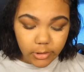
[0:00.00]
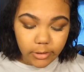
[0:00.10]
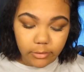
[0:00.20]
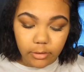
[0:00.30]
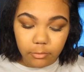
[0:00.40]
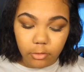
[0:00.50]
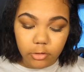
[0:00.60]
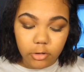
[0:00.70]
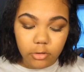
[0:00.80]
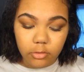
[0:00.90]
And I'm going
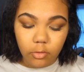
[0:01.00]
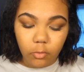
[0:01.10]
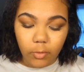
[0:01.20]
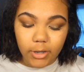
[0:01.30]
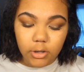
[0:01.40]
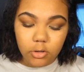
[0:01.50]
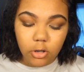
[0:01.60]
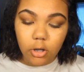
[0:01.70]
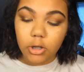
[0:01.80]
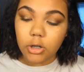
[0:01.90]
to use white
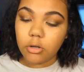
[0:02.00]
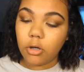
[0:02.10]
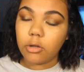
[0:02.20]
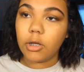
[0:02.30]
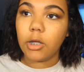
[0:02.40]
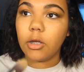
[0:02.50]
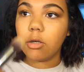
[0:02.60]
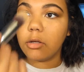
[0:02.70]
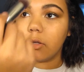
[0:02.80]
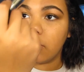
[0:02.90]
chocolate on like
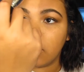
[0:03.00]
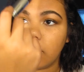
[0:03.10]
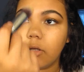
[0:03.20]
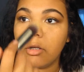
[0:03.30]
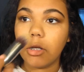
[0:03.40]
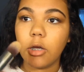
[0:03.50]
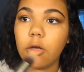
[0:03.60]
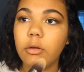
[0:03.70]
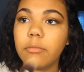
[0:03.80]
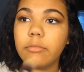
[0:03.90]

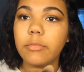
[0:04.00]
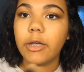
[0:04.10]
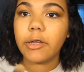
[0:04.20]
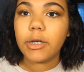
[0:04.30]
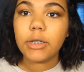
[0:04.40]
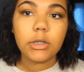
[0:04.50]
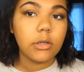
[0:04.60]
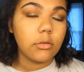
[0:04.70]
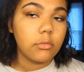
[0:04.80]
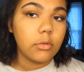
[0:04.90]
here areas.
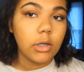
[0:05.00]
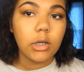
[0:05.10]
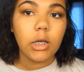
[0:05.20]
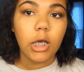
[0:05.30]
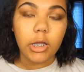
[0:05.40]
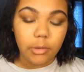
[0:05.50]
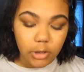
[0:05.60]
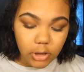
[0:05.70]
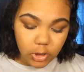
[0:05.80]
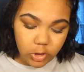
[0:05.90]
And then I'm
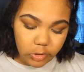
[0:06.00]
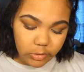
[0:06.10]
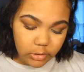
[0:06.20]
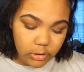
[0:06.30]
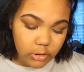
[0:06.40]
going to use